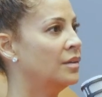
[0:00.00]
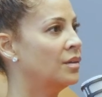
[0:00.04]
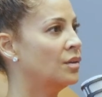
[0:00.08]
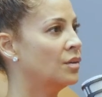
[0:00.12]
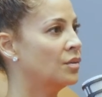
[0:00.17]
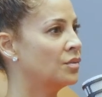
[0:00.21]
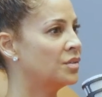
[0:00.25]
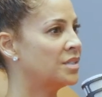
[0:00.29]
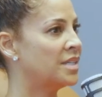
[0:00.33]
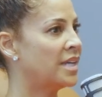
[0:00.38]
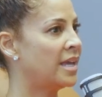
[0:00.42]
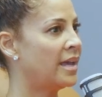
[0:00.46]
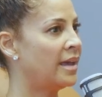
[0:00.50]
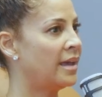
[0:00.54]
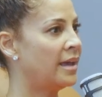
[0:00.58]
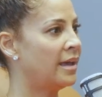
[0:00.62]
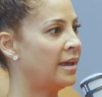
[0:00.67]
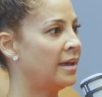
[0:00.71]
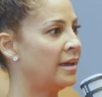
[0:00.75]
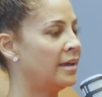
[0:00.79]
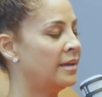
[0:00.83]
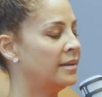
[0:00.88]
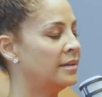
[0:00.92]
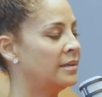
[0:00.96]
your
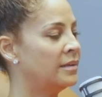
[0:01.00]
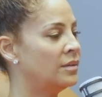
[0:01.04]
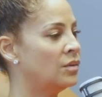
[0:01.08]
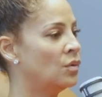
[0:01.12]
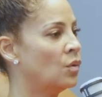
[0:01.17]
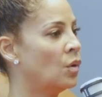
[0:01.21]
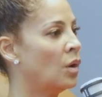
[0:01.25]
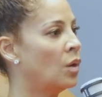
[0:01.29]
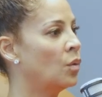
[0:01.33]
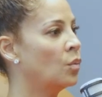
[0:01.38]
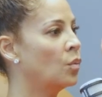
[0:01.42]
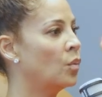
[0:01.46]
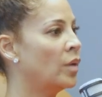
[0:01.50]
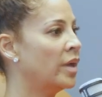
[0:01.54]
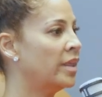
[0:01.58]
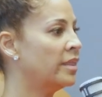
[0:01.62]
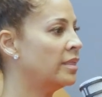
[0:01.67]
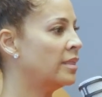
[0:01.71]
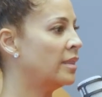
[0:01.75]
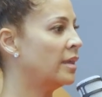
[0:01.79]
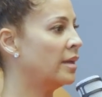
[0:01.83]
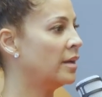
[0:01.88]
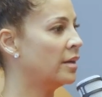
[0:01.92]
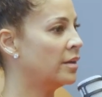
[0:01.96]
dad you all
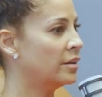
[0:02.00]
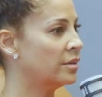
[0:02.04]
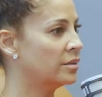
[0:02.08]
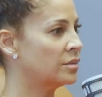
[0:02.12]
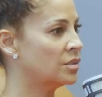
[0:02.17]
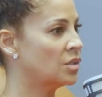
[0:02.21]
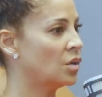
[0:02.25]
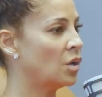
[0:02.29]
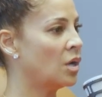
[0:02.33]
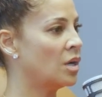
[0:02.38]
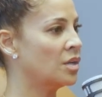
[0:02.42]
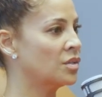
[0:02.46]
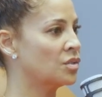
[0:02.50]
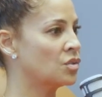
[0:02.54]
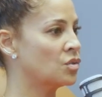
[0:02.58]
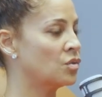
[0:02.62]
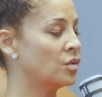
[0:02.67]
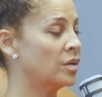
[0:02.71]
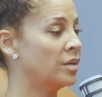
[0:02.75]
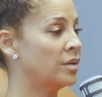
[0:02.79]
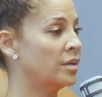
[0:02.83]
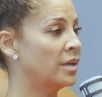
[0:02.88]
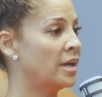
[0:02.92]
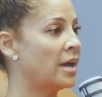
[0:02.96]
went there to
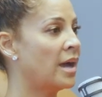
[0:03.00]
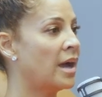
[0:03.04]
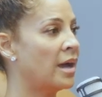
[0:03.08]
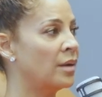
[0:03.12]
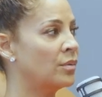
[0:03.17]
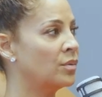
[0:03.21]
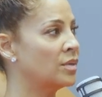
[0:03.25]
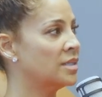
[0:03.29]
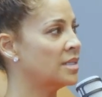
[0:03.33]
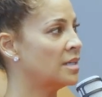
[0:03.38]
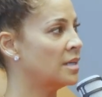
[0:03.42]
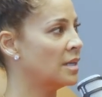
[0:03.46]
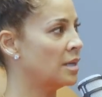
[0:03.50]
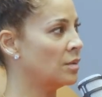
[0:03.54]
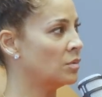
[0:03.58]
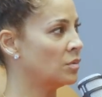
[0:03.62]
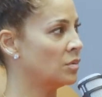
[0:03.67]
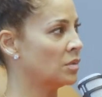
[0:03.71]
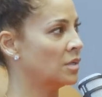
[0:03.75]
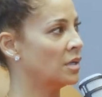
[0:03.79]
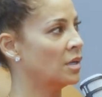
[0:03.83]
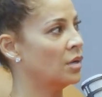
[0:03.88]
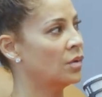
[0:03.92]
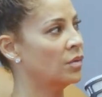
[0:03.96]
australia i wasn't
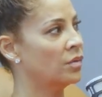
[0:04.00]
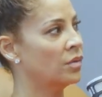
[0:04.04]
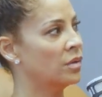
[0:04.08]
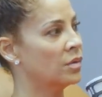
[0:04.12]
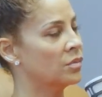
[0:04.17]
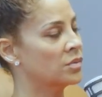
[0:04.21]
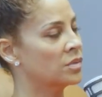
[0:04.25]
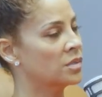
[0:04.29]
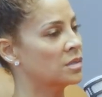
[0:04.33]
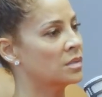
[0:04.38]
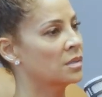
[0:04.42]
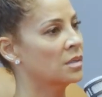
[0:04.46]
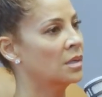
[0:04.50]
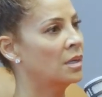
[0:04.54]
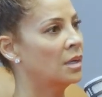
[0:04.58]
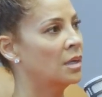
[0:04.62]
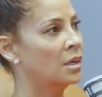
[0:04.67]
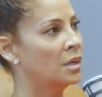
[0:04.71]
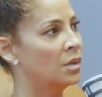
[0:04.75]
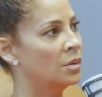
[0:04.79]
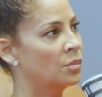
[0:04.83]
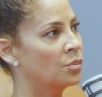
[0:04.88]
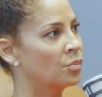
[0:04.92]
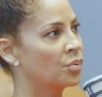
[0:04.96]
able to go there was
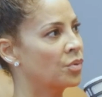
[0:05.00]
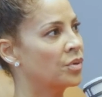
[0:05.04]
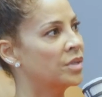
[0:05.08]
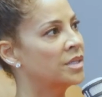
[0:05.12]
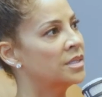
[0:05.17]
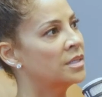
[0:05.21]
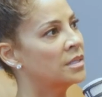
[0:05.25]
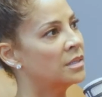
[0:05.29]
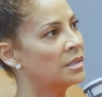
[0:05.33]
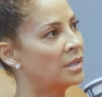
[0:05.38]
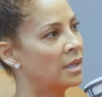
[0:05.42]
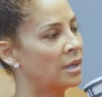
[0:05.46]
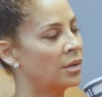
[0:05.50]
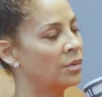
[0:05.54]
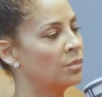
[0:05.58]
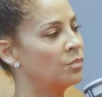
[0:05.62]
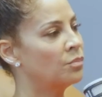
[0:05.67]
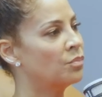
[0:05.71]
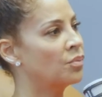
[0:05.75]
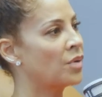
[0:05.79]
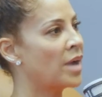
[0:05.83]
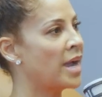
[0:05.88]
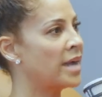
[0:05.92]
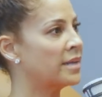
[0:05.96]
pre they
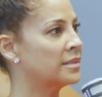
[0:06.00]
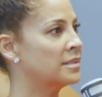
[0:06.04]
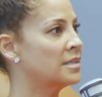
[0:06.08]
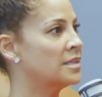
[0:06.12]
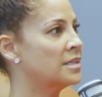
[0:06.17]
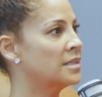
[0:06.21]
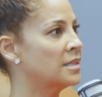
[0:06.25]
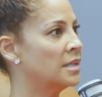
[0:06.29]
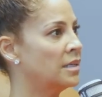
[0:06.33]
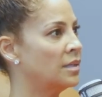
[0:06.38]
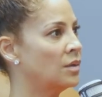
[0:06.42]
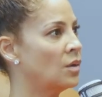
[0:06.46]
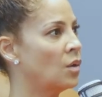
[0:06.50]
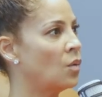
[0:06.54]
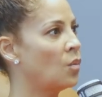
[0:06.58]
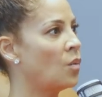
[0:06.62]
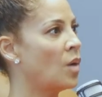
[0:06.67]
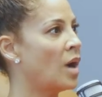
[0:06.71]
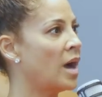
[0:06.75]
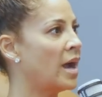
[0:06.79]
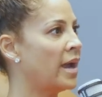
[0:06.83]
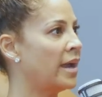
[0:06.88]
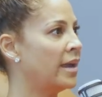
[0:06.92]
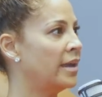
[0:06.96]
practiced in
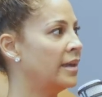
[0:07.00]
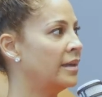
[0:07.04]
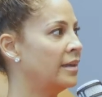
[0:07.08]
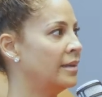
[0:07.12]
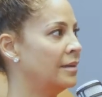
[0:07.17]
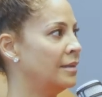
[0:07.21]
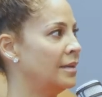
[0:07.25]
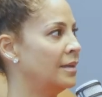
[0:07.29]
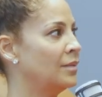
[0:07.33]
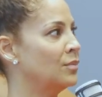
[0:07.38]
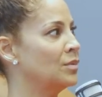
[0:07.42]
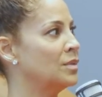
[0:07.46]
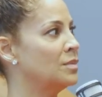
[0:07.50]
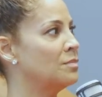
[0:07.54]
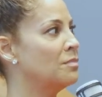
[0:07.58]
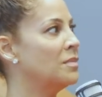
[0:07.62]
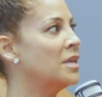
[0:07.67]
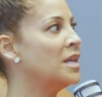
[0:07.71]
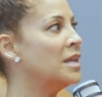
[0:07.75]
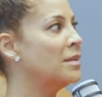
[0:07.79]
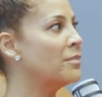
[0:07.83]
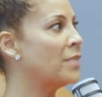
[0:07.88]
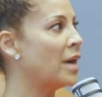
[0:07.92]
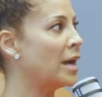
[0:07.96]
Hawaii. It was
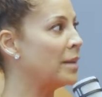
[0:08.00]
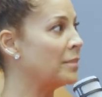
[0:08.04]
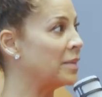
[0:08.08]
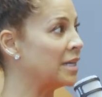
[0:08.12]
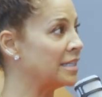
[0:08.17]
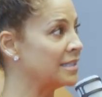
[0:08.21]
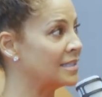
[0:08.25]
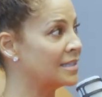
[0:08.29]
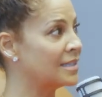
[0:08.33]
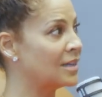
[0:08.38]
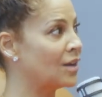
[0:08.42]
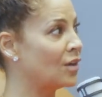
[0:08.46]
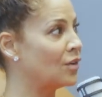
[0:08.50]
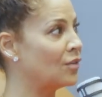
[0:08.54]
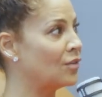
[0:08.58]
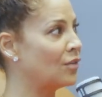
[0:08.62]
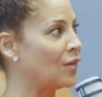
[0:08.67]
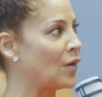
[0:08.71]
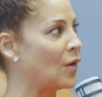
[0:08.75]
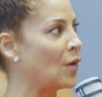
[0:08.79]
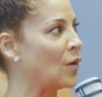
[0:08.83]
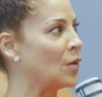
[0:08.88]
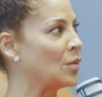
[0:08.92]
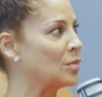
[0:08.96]
me by myself
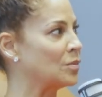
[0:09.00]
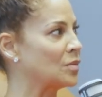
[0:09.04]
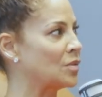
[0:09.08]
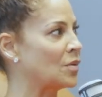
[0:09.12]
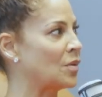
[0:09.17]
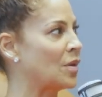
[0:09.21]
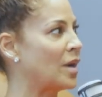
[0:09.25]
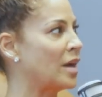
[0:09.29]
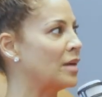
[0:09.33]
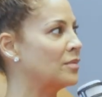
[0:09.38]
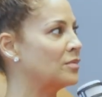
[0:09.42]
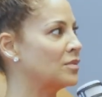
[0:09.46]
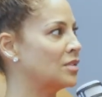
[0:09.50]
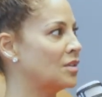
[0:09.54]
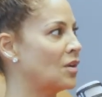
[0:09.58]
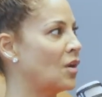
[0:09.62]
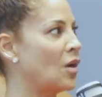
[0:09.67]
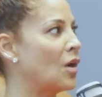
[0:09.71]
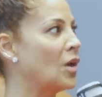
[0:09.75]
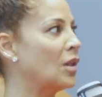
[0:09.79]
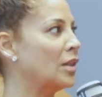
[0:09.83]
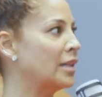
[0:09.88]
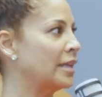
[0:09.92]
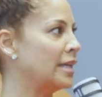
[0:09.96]
home, so I was
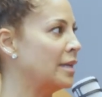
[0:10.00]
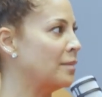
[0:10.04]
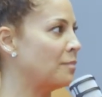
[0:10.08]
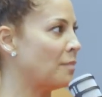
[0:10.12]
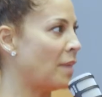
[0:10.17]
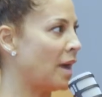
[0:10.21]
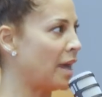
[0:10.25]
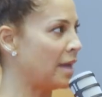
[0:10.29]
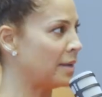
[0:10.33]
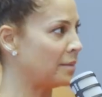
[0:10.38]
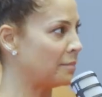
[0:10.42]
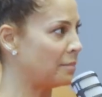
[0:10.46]
all in my